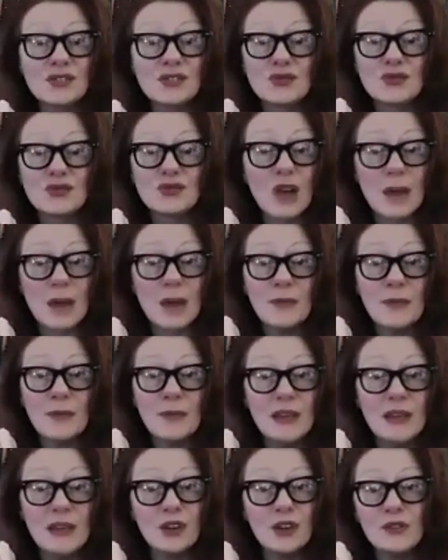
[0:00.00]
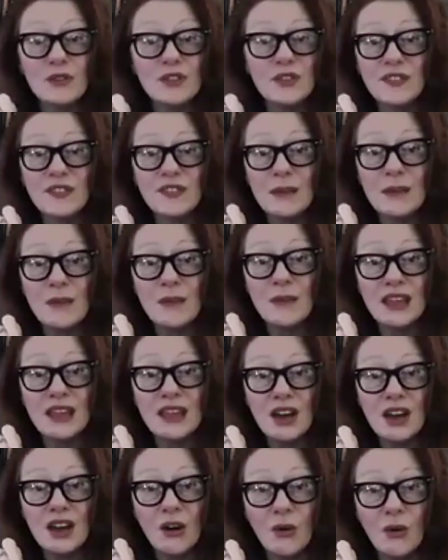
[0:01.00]
just drop them in where you think they
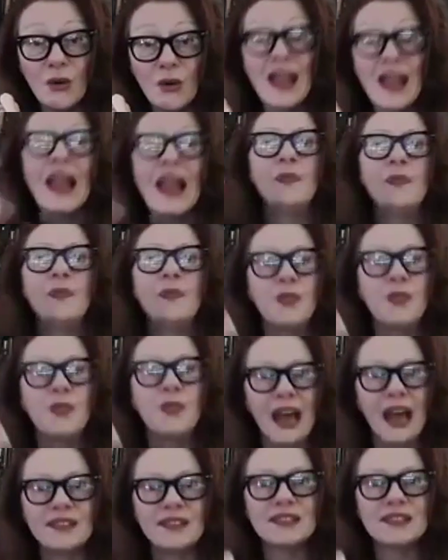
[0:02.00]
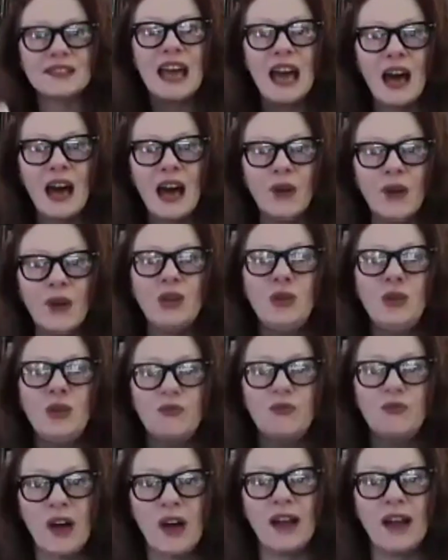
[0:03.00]
might go. And that's how you
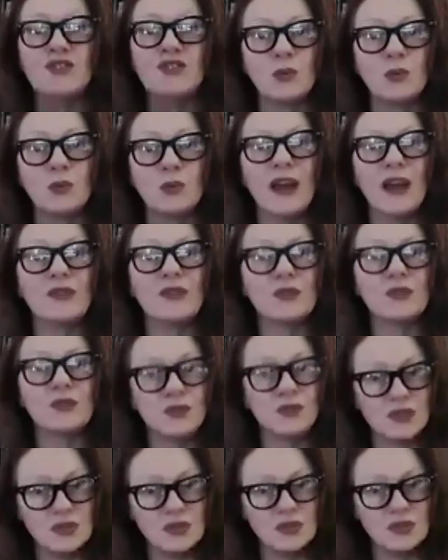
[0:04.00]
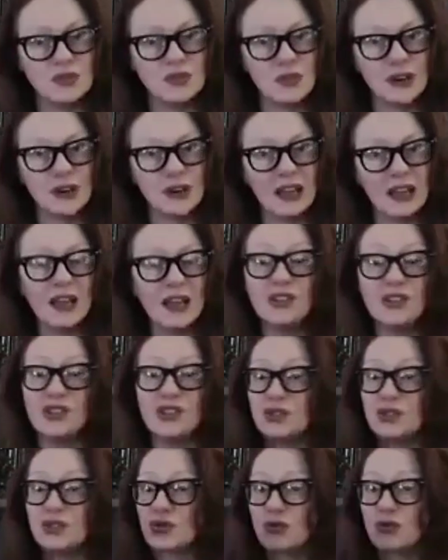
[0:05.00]
find your way through the story.
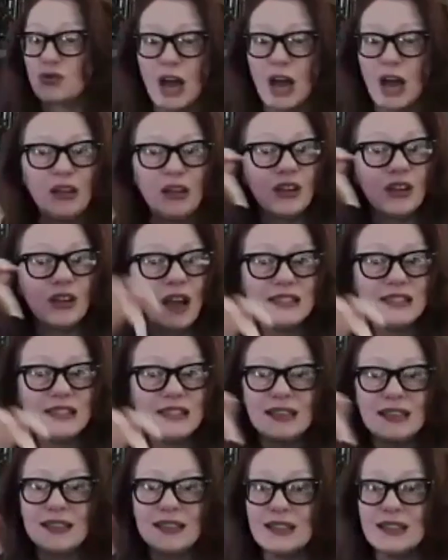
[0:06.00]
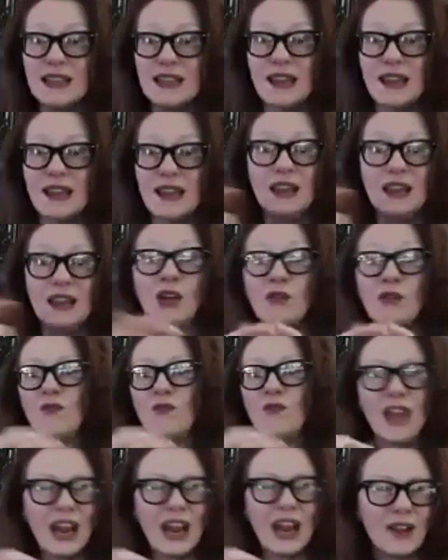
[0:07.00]
Just dropping your ideas in,
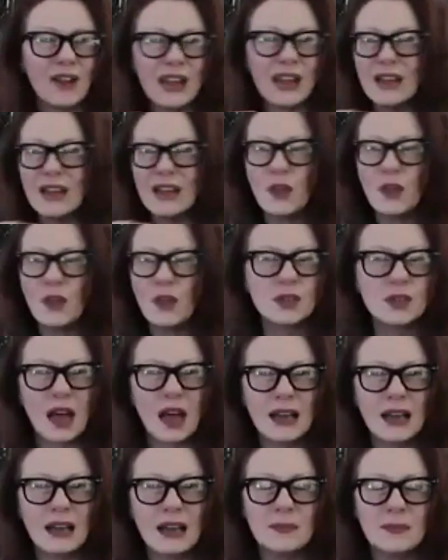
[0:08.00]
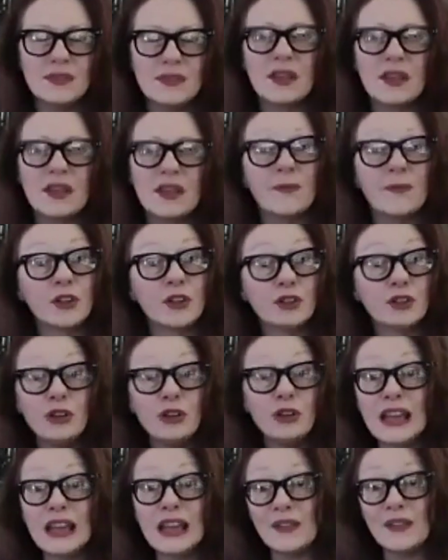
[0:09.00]
varying those items,
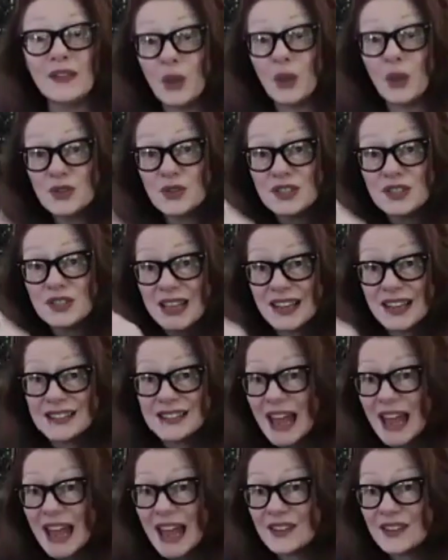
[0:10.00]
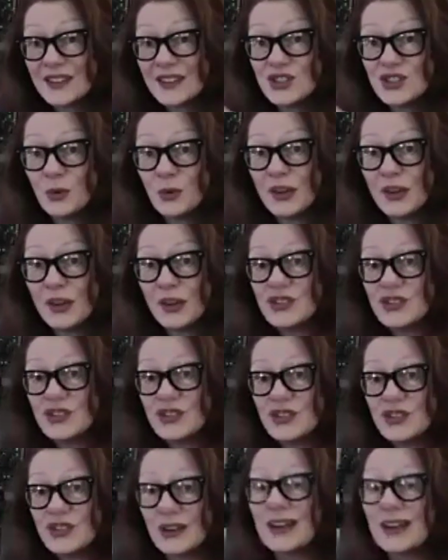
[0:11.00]
looking at those things next to each
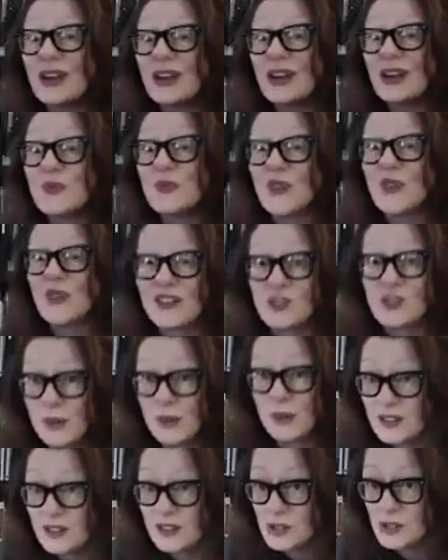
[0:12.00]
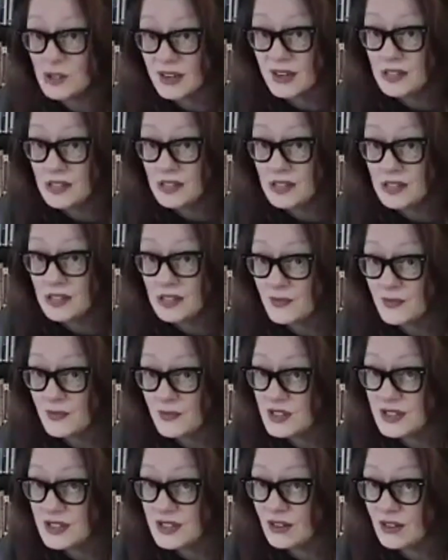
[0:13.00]
other. That's one of the tricks of the
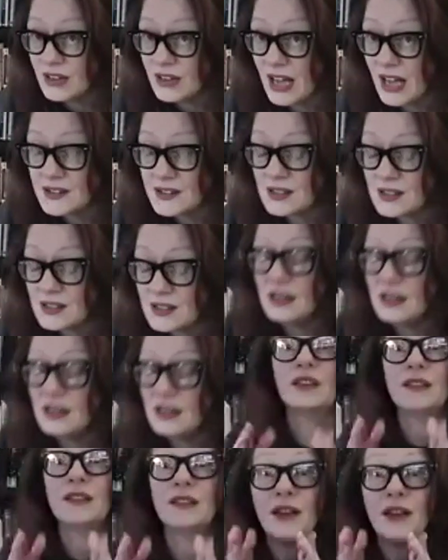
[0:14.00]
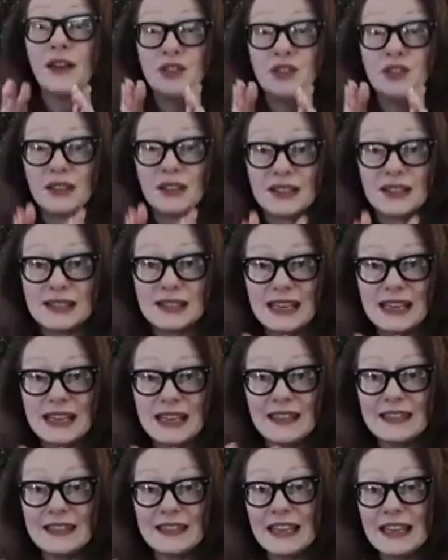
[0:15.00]
Zettelkasten. It allows you to
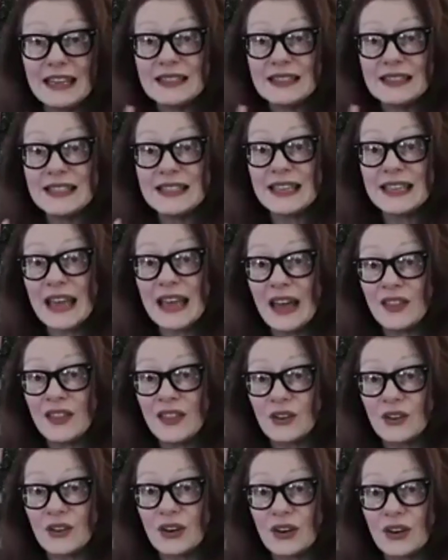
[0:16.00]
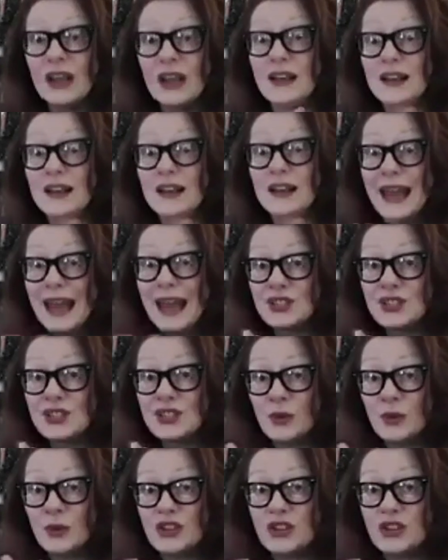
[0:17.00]
see things together next
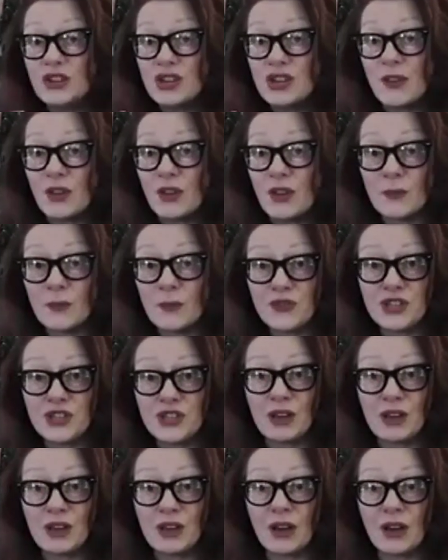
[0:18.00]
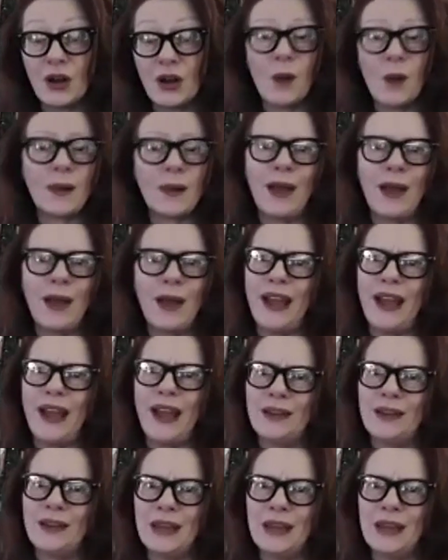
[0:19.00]
to each other. So you can go, okay, wait a